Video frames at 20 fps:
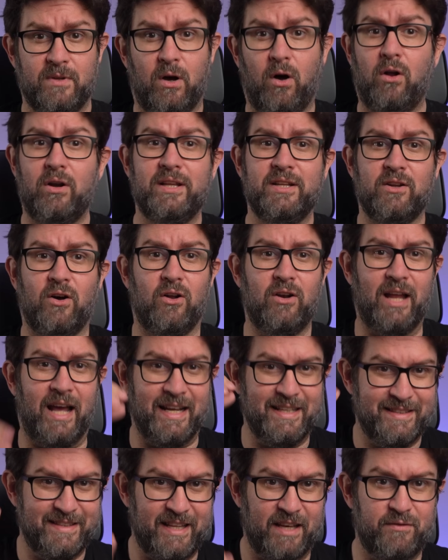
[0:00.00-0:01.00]
All in all,
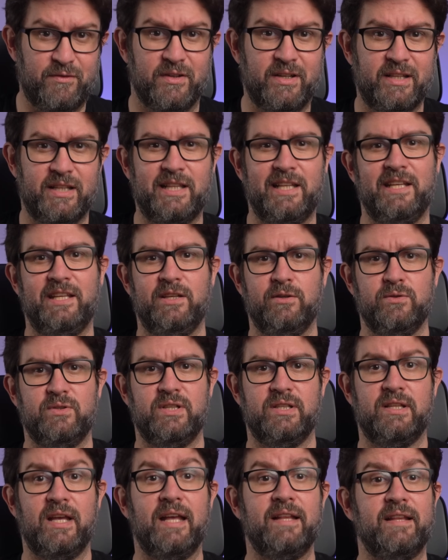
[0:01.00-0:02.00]
I definitely
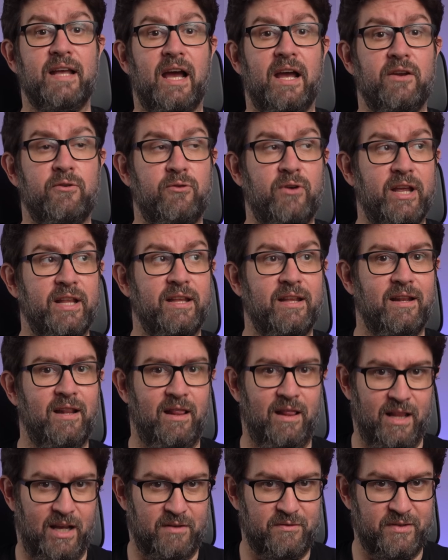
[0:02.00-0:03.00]
use it and I really
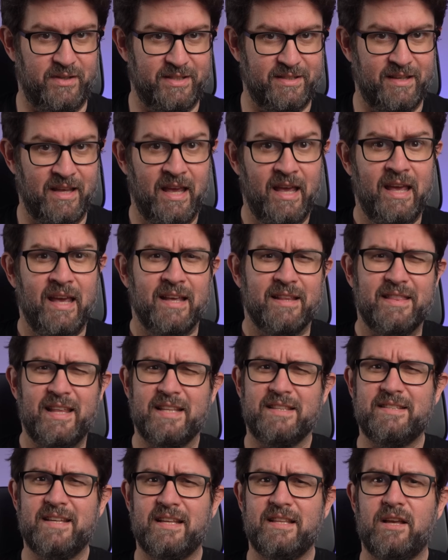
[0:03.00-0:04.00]
love it.
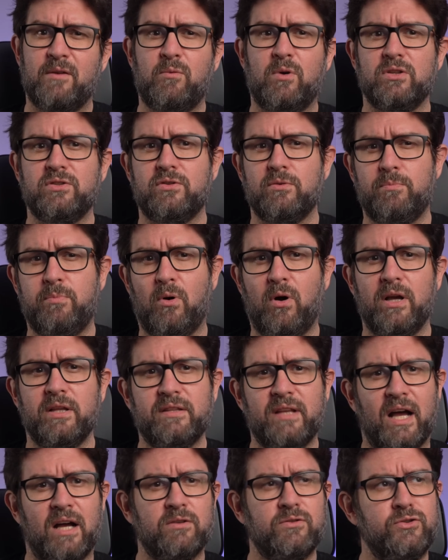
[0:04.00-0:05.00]
That said, I want to
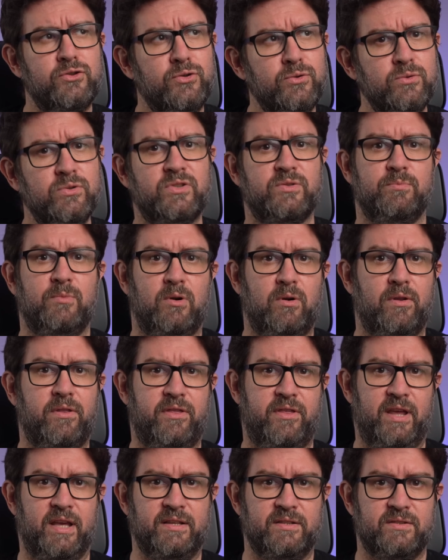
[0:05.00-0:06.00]
point out 2 small
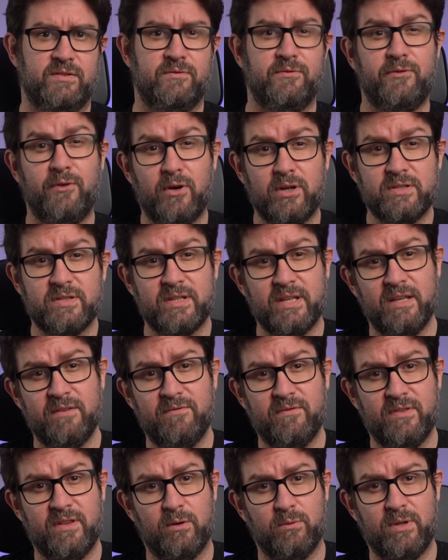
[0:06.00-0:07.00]
things. First,
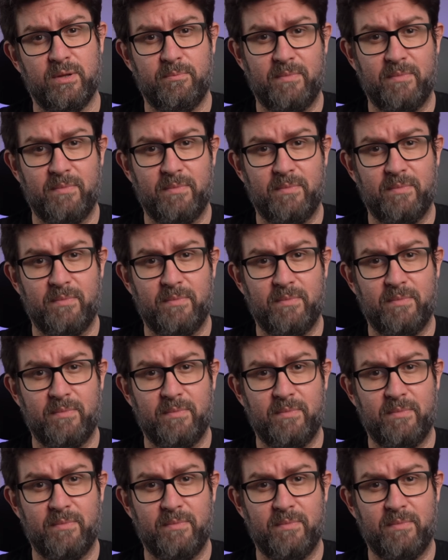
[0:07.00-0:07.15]
even though the